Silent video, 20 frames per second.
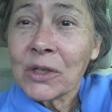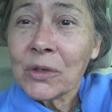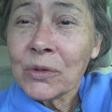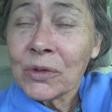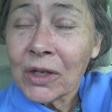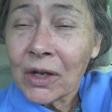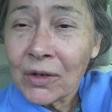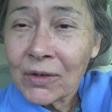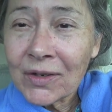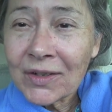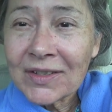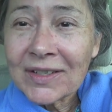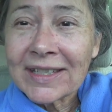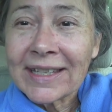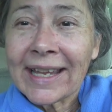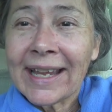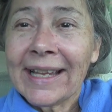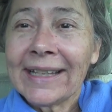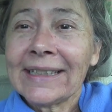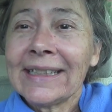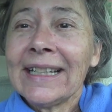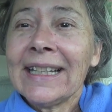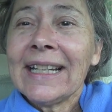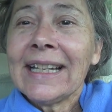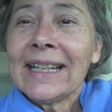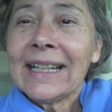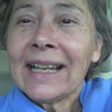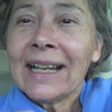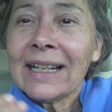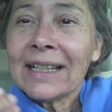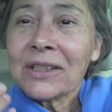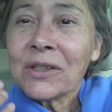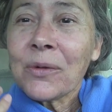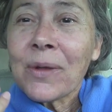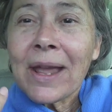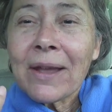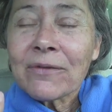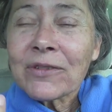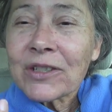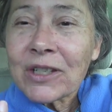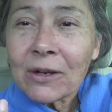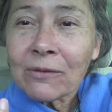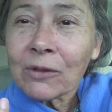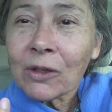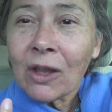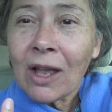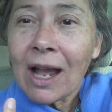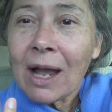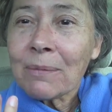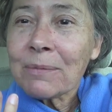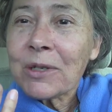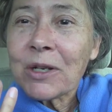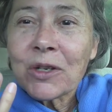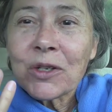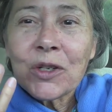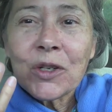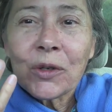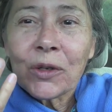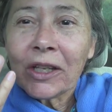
you notice that uh, you have several options.